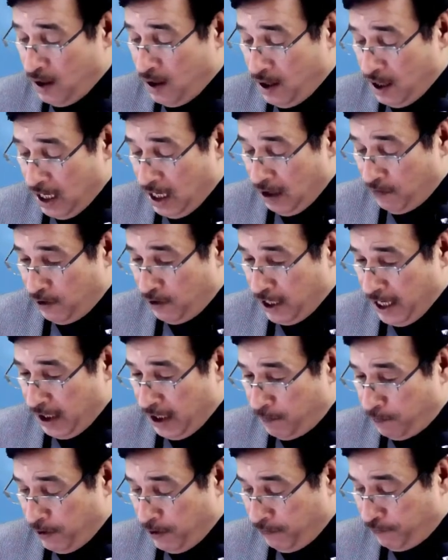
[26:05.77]
I will
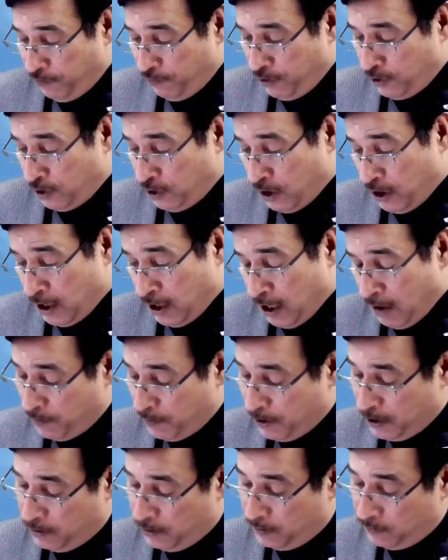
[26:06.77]
write preference share
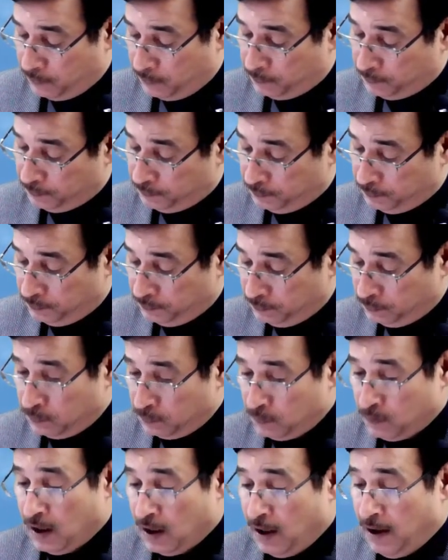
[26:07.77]
capital.
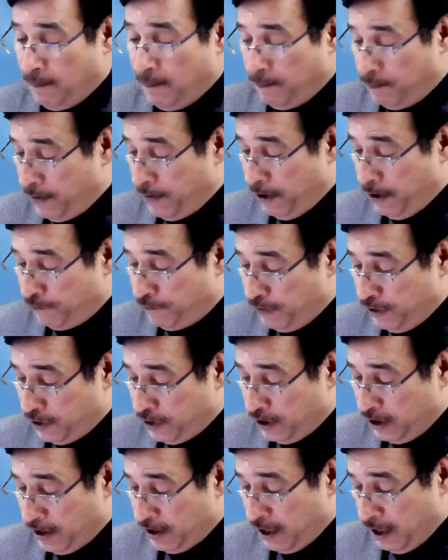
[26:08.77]
Preference
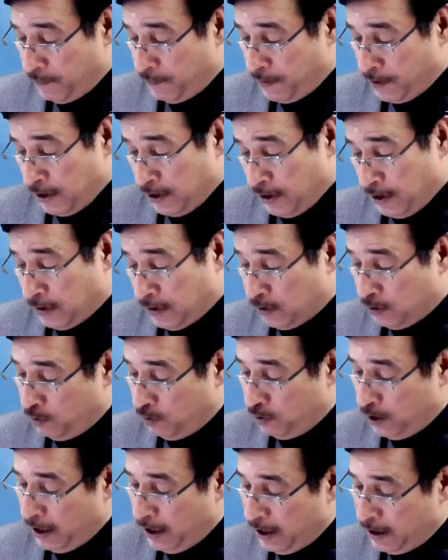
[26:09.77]
share capital is 2
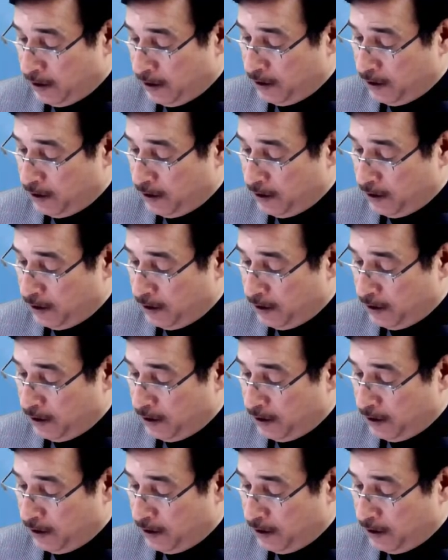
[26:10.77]
lakh.